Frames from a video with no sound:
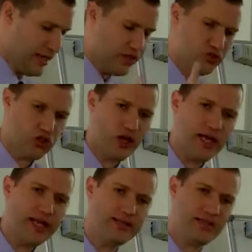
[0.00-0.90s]
In
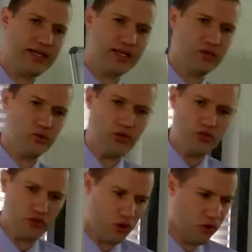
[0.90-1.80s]
John 18, we
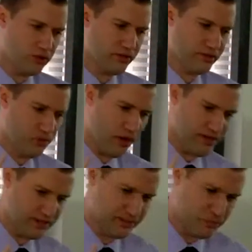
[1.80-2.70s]
are told
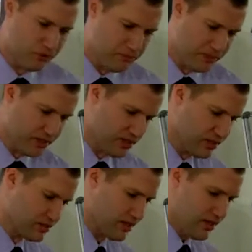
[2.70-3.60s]
why this is important,
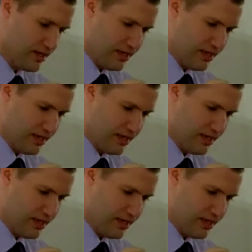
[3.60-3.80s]
because